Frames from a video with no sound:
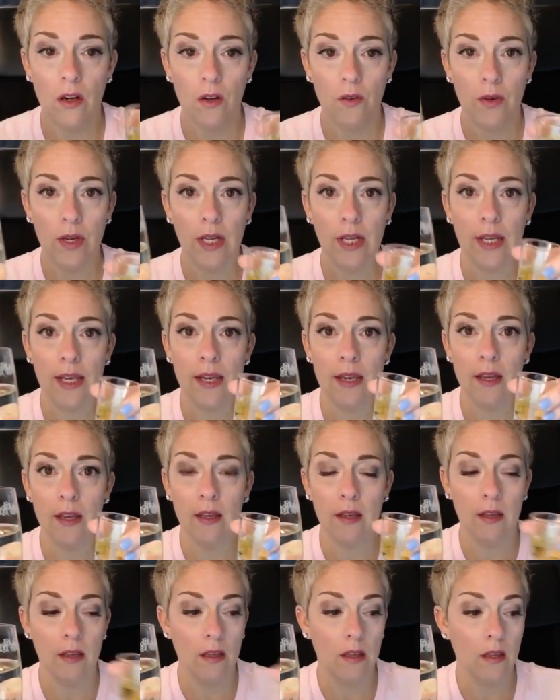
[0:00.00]
Really?
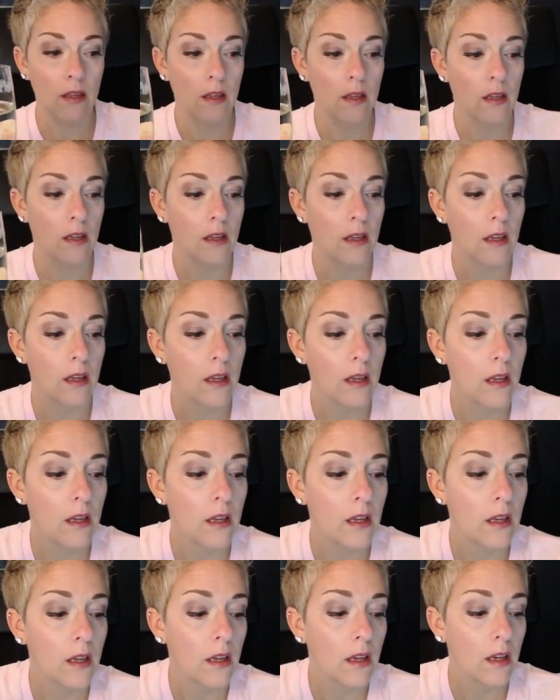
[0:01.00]

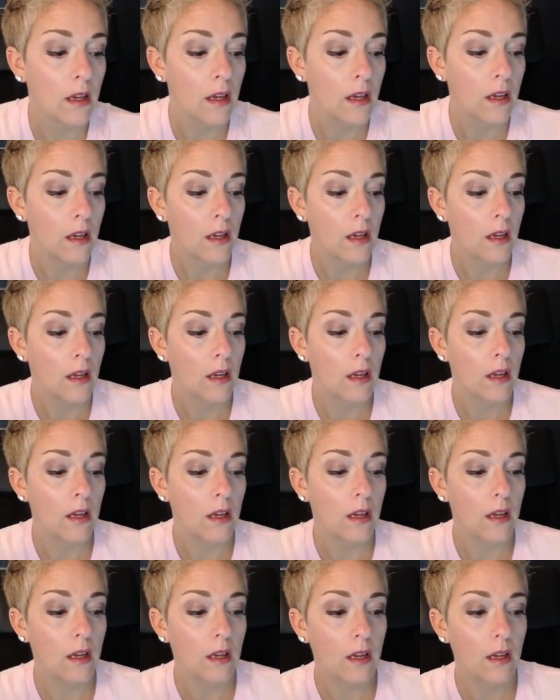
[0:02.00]

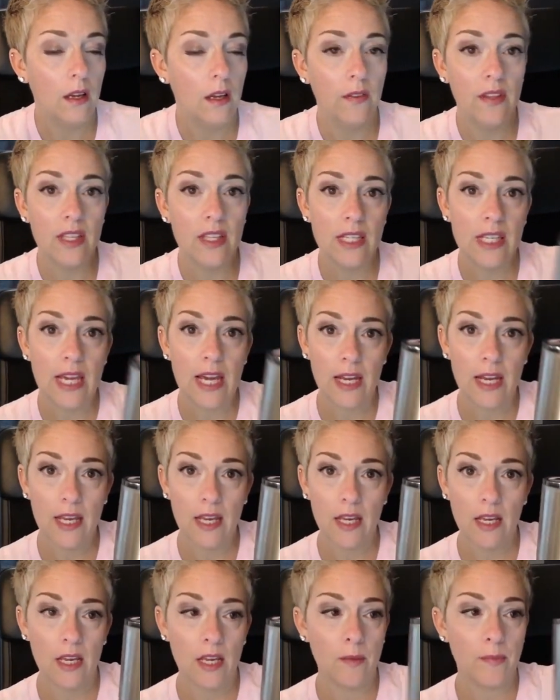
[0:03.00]
And this Yeti
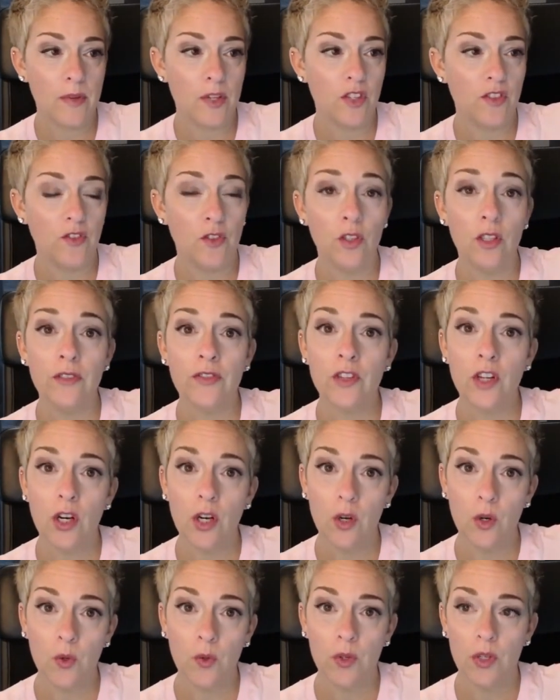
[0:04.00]
cup is full of
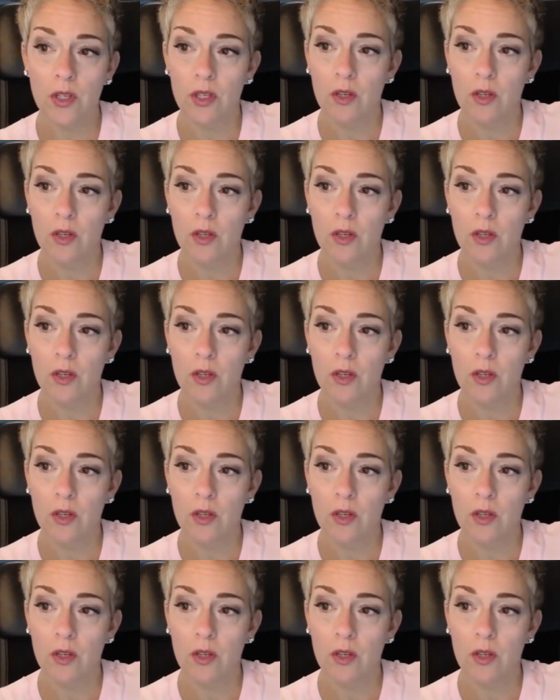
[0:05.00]
cold